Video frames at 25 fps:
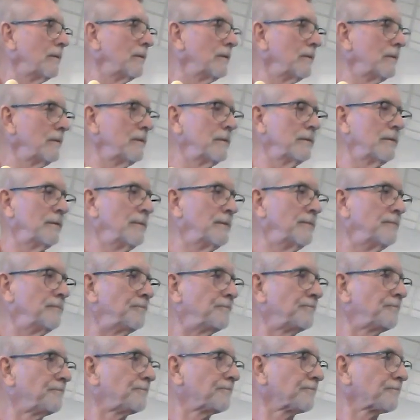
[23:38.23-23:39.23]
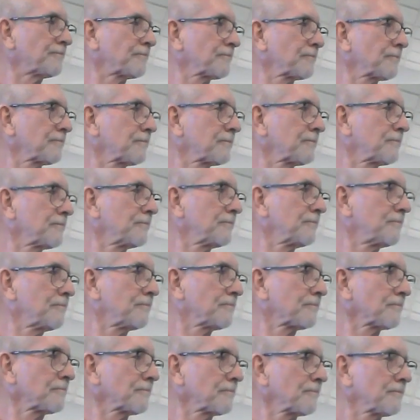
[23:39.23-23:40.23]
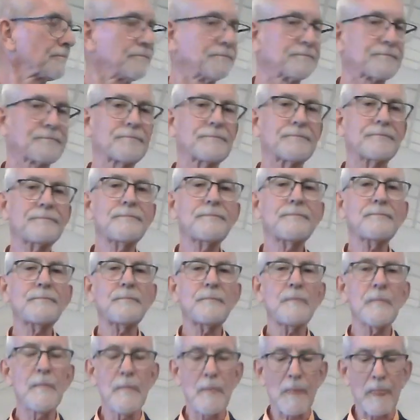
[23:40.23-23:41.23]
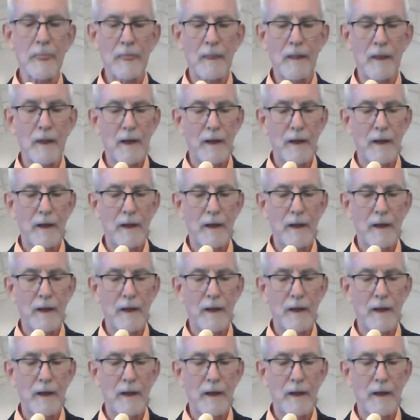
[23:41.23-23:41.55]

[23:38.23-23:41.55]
Nobody speaks.